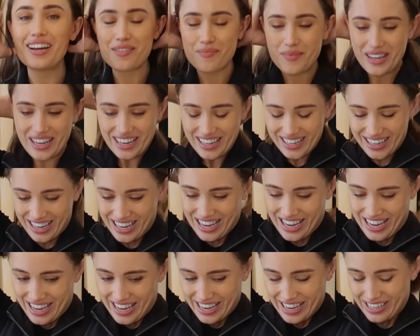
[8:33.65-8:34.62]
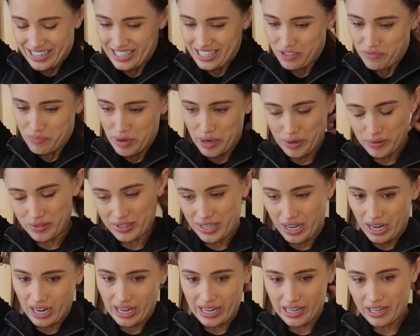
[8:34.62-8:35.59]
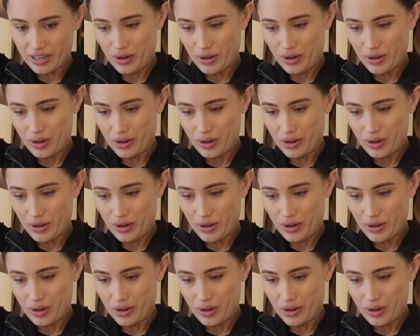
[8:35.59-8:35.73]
I mean it just smells like